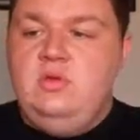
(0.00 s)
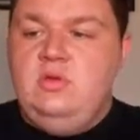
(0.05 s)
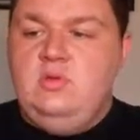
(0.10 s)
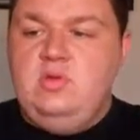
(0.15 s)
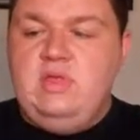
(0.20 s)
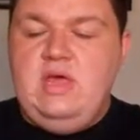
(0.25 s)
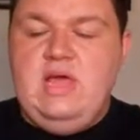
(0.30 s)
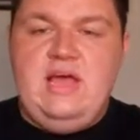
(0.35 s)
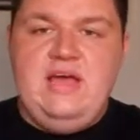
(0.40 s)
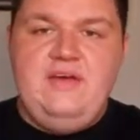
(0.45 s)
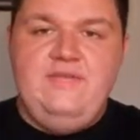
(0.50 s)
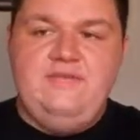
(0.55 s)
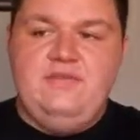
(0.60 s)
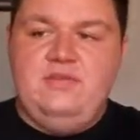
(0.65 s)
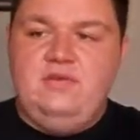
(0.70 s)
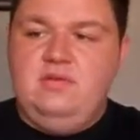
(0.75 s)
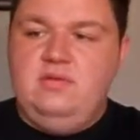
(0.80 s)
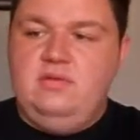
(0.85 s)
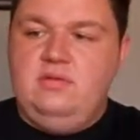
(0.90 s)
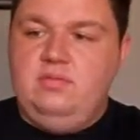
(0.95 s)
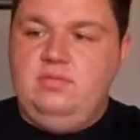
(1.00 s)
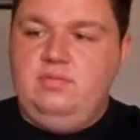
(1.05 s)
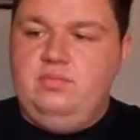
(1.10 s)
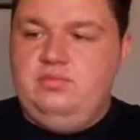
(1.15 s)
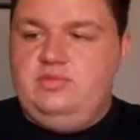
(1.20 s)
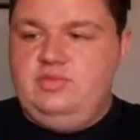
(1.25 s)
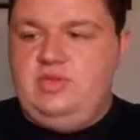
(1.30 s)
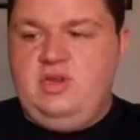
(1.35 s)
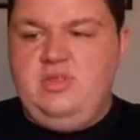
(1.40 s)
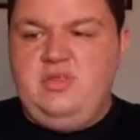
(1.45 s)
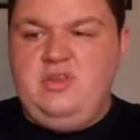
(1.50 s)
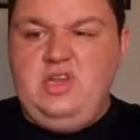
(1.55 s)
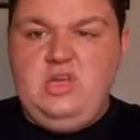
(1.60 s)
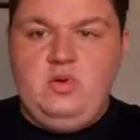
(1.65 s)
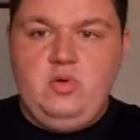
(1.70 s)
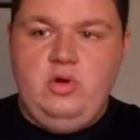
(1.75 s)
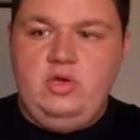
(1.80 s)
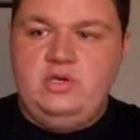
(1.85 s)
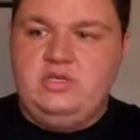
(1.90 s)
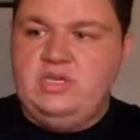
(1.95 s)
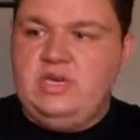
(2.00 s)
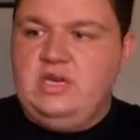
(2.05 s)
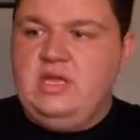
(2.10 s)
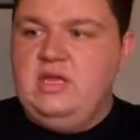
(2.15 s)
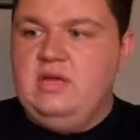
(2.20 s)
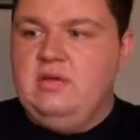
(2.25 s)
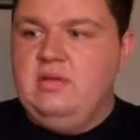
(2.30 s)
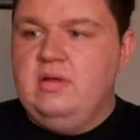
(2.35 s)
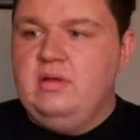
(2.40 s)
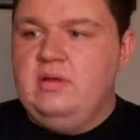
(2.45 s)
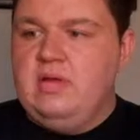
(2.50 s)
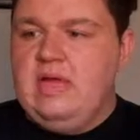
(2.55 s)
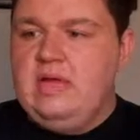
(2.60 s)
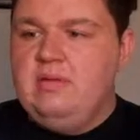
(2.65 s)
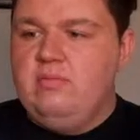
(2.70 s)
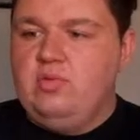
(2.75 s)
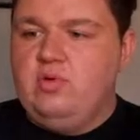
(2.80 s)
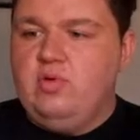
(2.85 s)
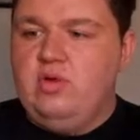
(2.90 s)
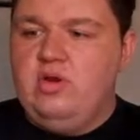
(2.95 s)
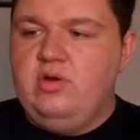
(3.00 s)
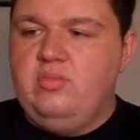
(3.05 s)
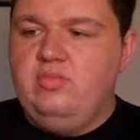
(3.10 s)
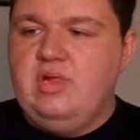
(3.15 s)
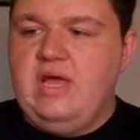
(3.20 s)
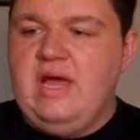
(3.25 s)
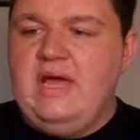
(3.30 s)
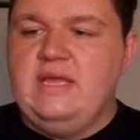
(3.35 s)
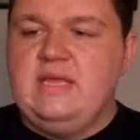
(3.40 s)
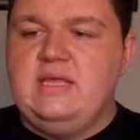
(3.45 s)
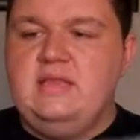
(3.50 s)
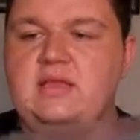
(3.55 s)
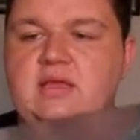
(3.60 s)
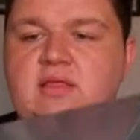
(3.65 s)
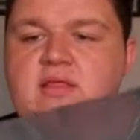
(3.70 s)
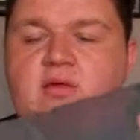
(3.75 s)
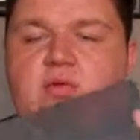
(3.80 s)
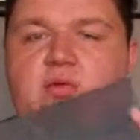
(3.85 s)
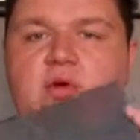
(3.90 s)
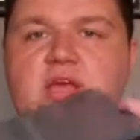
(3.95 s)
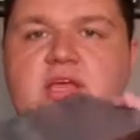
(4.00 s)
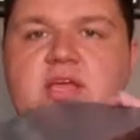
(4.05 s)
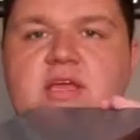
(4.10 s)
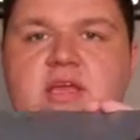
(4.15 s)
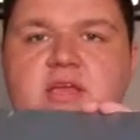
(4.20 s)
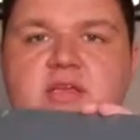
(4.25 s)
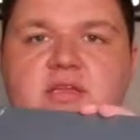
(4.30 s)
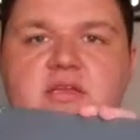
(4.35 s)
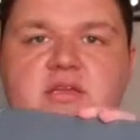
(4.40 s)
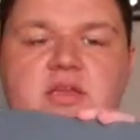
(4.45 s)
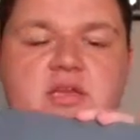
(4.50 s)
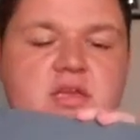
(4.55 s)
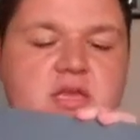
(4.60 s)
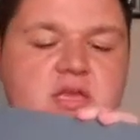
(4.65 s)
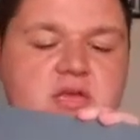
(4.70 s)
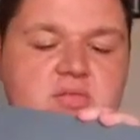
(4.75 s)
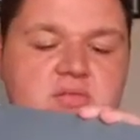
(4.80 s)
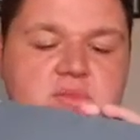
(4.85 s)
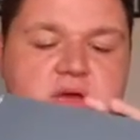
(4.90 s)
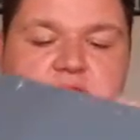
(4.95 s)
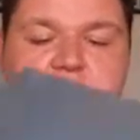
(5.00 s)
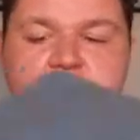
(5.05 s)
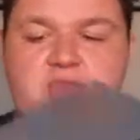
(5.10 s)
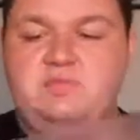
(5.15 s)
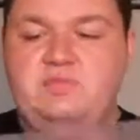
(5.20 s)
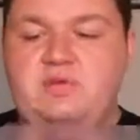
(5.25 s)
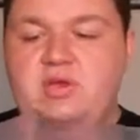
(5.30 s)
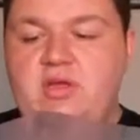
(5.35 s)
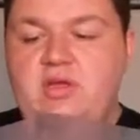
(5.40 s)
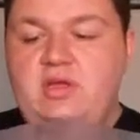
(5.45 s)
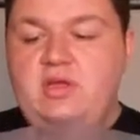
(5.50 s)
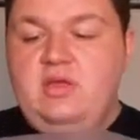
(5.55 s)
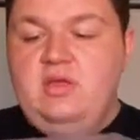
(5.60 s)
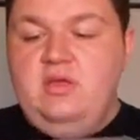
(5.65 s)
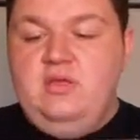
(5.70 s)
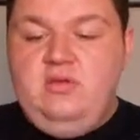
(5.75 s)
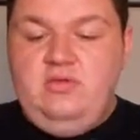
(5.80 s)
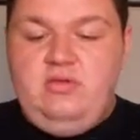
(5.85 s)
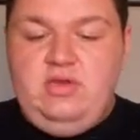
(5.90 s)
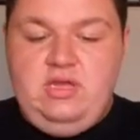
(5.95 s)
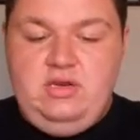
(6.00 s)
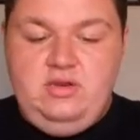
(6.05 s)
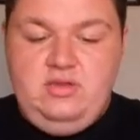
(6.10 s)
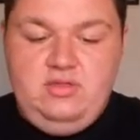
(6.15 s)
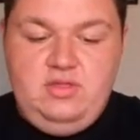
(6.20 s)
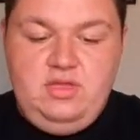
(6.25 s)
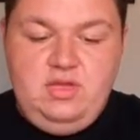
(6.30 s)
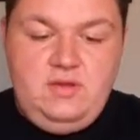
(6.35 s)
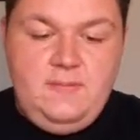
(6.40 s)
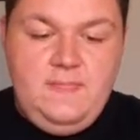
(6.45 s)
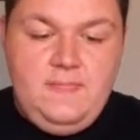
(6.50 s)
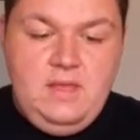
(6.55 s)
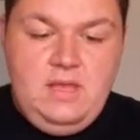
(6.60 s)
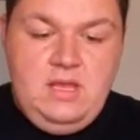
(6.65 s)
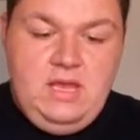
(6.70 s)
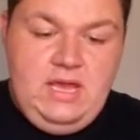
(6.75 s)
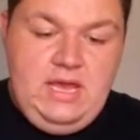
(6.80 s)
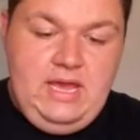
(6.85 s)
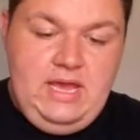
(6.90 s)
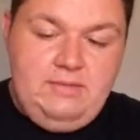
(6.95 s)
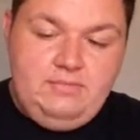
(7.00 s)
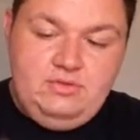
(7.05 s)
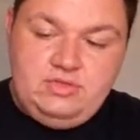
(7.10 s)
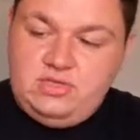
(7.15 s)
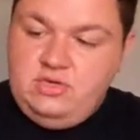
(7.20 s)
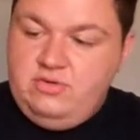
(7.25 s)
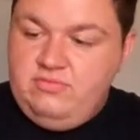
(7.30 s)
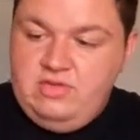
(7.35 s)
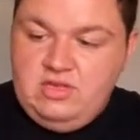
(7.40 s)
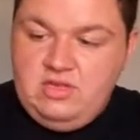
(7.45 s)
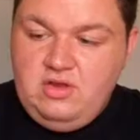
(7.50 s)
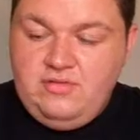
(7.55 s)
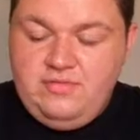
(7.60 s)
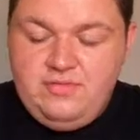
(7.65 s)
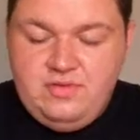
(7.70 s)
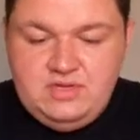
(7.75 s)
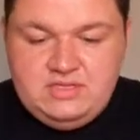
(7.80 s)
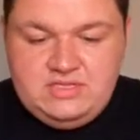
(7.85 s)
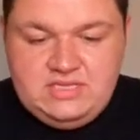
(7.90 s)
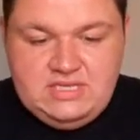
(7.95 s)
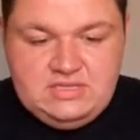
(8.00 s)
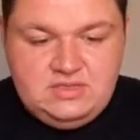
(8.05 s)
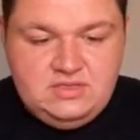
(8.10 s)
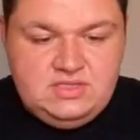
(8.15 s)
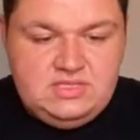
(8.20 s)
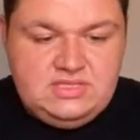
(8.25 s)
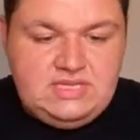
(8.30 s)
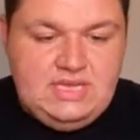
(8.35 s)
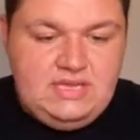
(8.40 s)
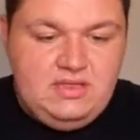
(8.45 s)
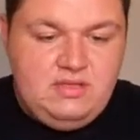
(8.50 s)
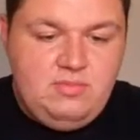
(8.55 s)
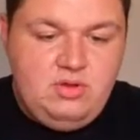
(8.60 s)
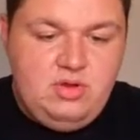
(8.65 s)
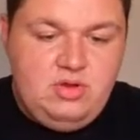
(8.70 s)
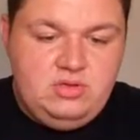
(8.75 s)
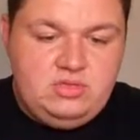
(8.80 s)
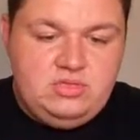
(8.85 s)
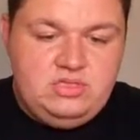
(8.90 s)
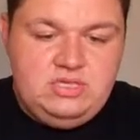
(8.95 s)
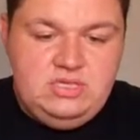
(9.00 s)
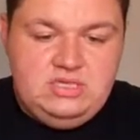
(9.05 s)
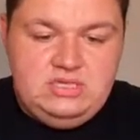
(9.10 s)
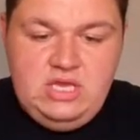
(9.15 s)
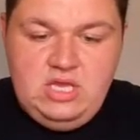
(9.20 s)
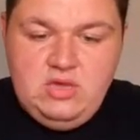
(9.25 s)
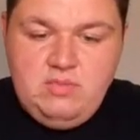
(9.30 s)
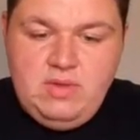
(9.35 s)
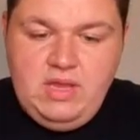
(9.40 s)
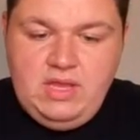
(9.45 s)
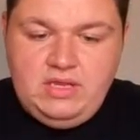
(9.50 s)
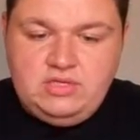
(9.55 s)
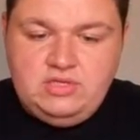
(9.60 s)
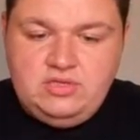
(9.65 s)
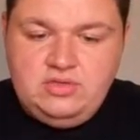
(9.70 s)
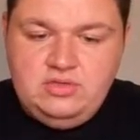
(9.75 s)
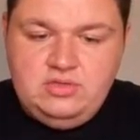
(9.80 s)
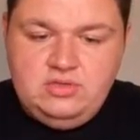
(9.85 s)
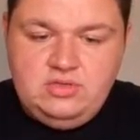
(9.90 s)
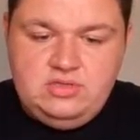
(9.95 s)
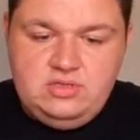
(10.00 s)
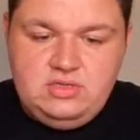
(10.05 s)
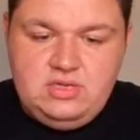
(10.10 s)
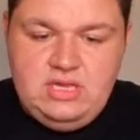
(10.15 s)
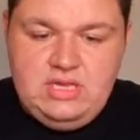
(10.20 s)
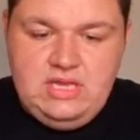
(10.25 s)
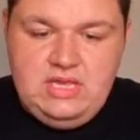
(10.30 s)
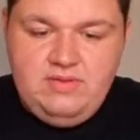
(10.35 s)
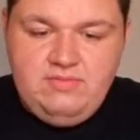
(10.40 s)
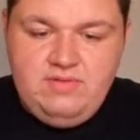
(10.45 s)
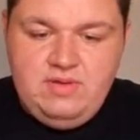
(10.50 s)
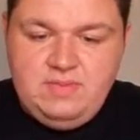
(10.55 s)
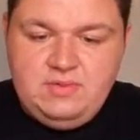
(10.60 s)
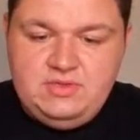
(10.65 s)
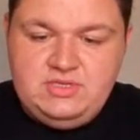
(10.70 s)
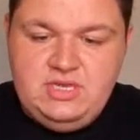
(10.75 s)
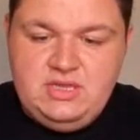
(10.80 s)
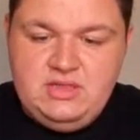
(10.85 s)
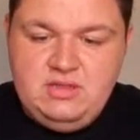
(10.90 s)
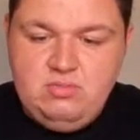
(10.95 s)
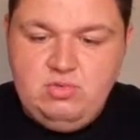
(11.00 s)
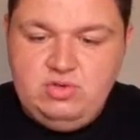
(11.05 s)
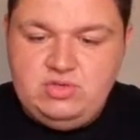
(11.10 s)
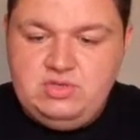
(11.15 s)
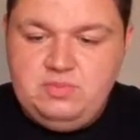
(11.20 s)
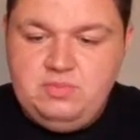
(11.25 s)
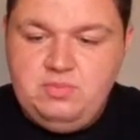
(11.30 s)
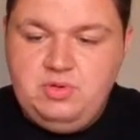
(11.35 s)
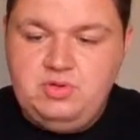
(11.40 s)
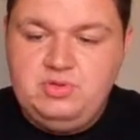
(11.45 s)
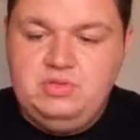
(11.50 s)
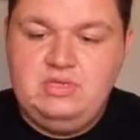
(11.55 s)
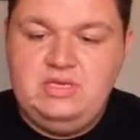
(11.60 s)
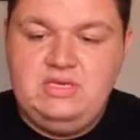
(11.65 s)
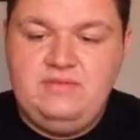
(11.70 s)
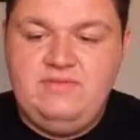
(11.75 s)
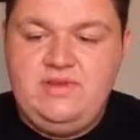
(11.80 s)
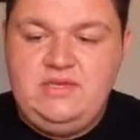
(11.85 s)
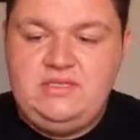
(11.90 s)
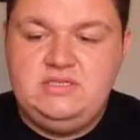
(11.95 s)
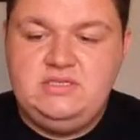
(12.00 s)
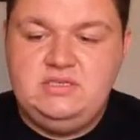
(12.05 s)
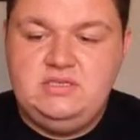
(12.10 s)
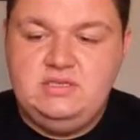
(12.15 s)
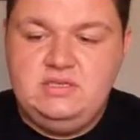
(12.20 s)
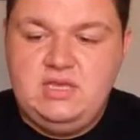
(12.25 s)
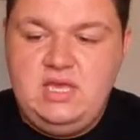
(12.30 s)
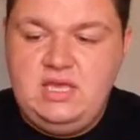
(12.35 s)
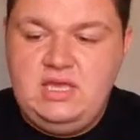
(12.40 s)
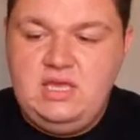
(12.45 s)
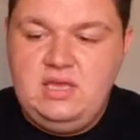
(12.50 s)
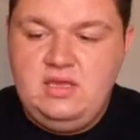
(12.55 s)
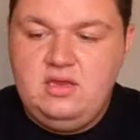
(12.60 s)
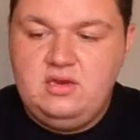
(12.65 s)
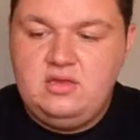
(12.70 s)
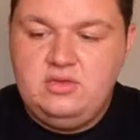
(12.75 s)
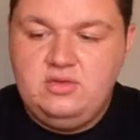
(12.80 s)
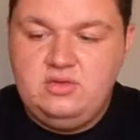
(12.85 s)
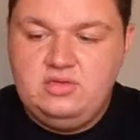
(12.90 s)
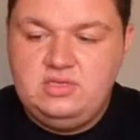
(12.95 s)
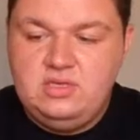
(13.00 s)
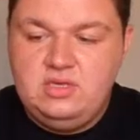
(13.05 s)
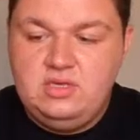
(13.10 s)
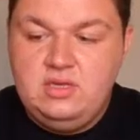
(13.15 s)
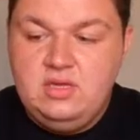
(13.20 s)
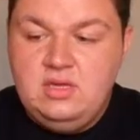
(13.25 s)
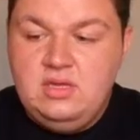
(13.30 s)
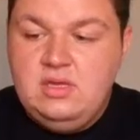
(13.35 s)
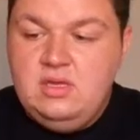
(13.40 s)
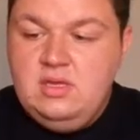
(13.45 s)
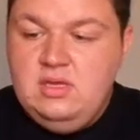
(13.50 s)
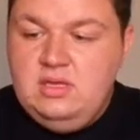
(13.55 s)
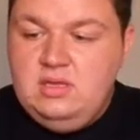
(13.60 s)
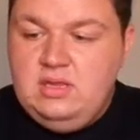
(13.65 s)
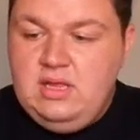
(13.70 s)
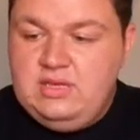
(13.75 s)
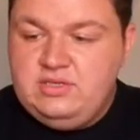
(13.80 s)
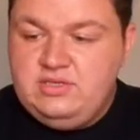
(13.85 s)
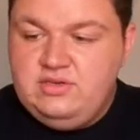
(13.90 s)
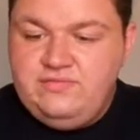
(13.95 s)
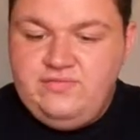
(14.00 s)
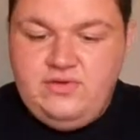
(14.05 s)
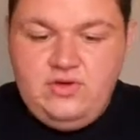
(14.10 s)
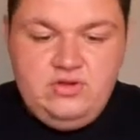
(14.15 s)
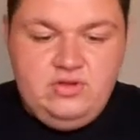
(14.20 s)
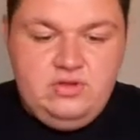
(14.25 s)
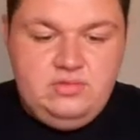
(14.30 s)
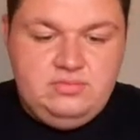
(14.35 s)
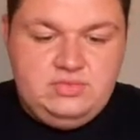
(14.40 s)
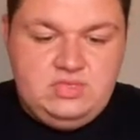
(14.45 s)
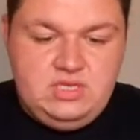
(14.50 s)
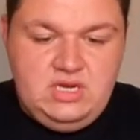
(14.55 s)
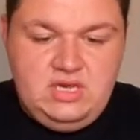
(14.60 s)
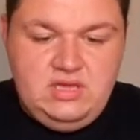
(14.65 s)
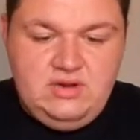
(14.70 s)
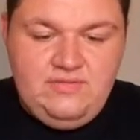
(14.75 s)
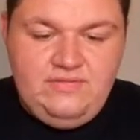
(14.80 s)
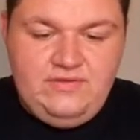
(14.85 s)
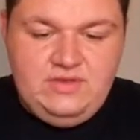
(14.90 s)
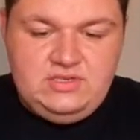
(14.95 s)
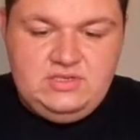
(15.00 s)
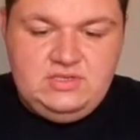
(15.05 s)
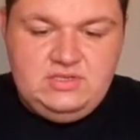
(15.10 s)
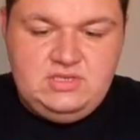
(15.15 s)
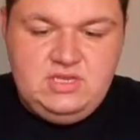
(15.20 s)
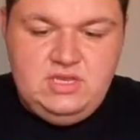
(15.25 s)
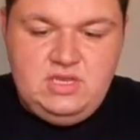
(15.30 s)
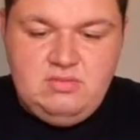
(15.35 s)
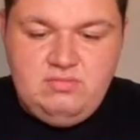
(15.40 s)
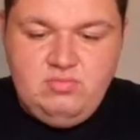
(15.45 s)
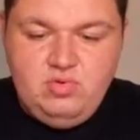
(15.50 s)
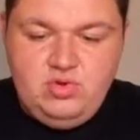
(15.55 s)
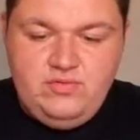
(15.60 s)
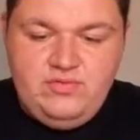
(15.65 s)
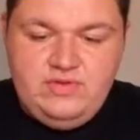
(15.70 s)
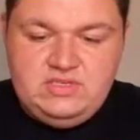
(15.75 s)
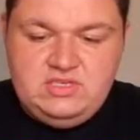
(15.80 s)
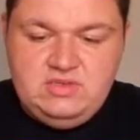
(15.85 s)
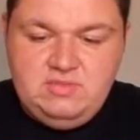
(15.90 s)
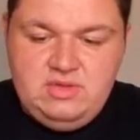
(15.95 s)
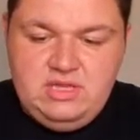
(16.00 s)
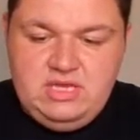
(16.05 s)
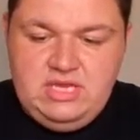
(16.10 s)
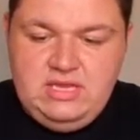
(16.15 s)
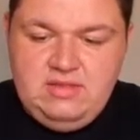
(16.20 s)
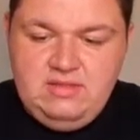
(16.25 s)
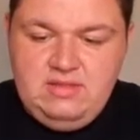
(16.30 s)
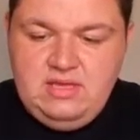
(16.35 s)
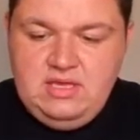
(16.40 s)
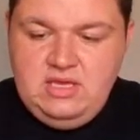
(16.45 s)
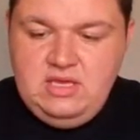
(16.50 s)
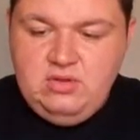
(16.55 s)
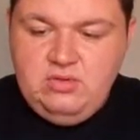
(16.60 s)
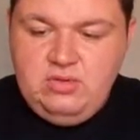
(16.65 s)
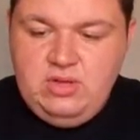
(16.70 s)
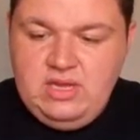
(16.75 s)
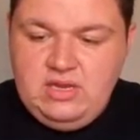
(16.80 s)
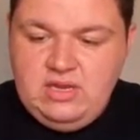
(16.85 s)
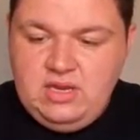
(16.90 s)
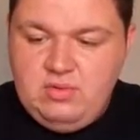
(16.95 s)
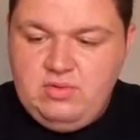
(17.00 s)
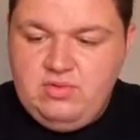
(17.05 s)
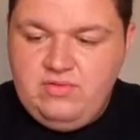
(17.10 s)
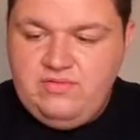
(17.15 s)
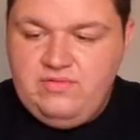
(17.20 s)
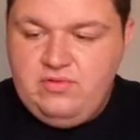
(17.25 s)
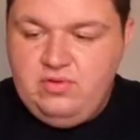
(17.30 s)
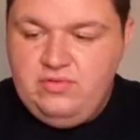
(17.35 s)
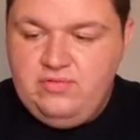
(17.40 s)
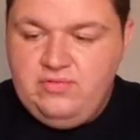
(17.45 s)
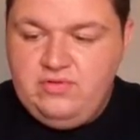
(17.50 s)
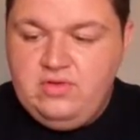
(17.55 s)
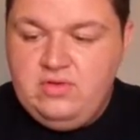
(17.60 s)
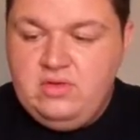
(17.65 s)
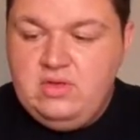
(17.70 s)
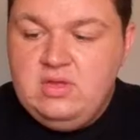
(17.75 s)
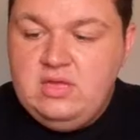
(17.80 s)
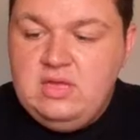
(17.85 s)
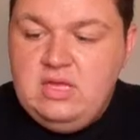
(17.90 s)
with a half, sort of 3/4 grey, quarter black, and then the white and green Air Max right on there. I'm just going to read off what it says on the side of the box. It says Air Max shoes represent the most important advances in Nike Air cushioning. Larger volumes, greater efficiency and more visibility in the heel and now the forefoot.